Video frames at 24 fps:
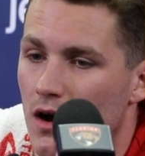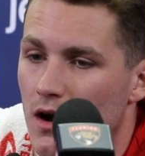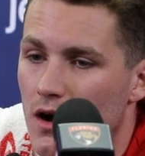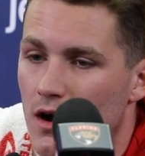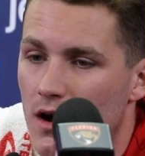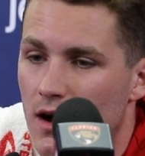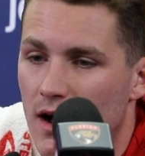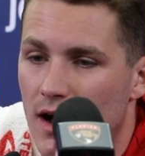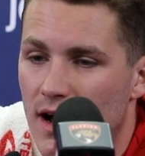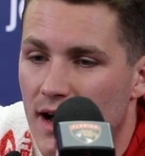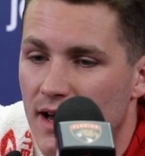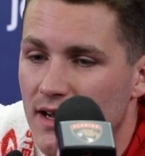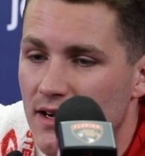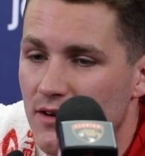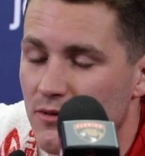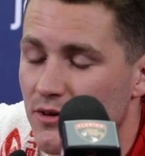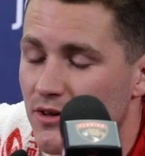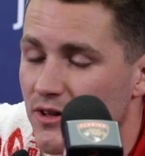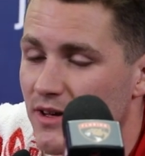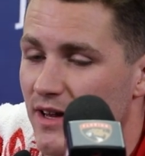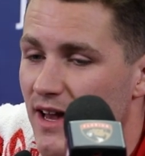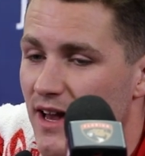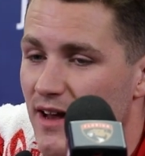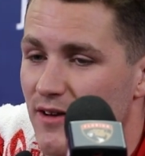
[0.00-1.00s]
I didn't
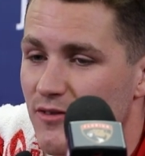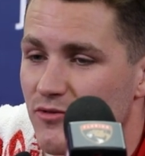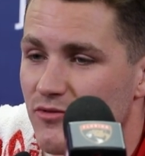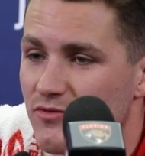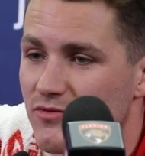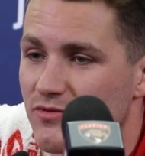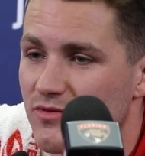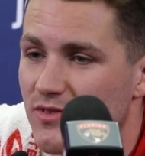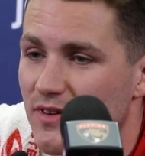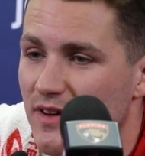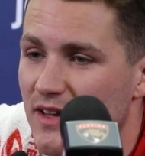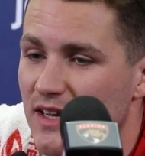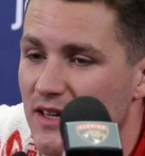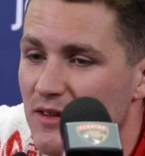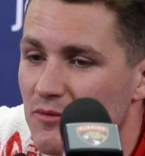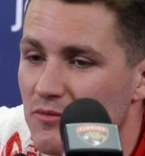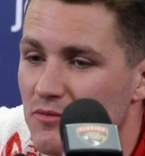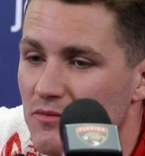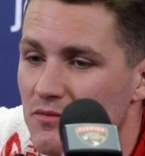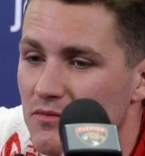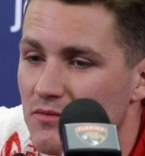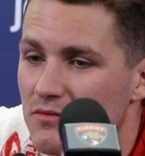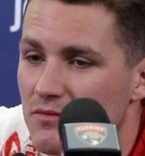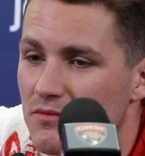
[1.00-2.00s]
really have
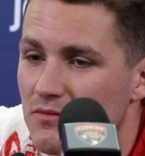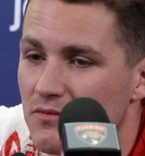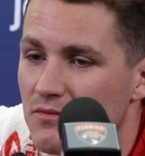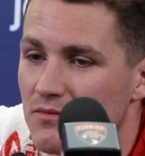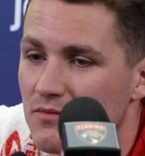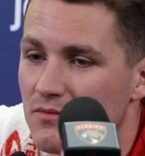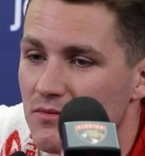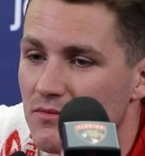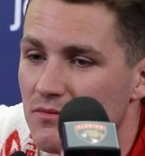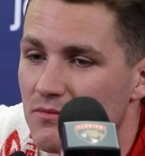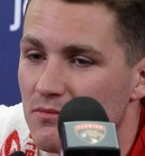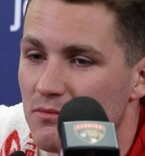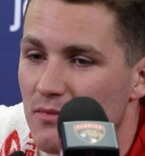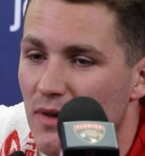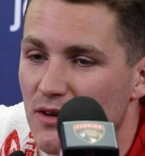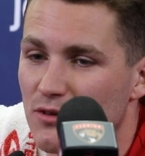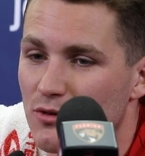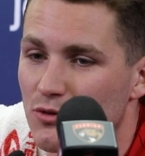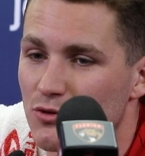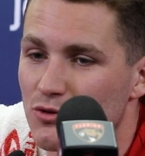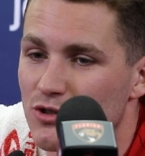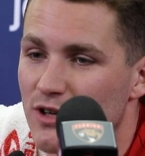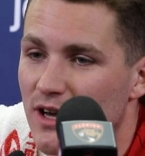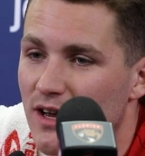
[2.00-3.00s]
any
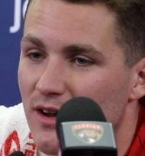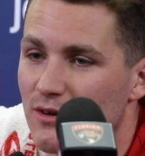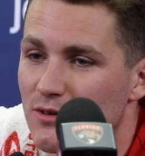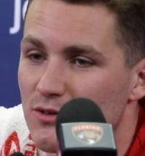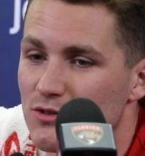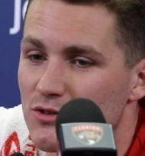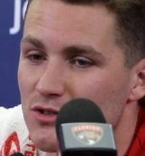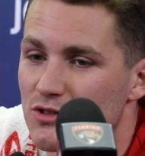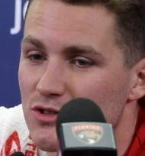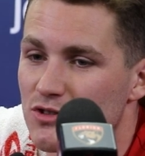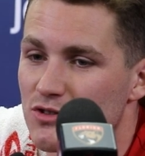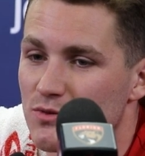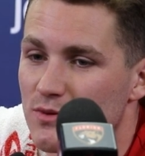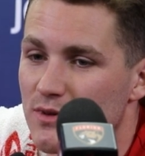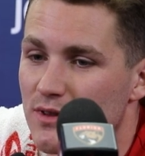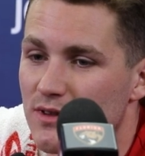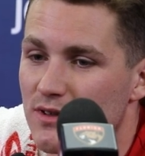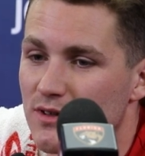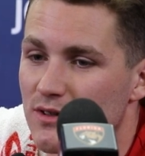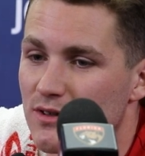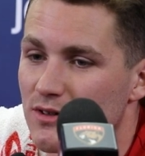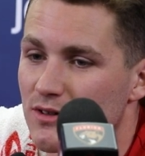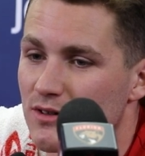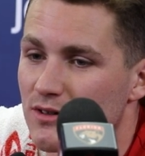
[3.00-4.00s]
mental challenges
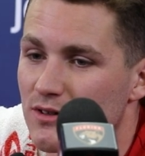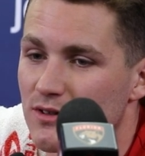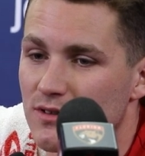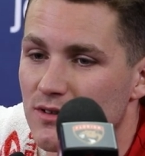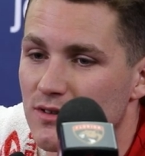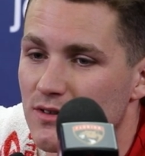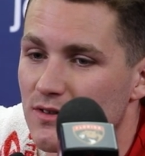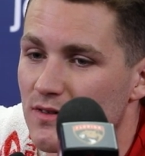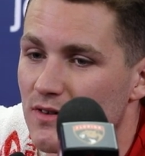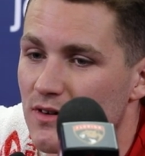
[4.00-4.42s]
with it or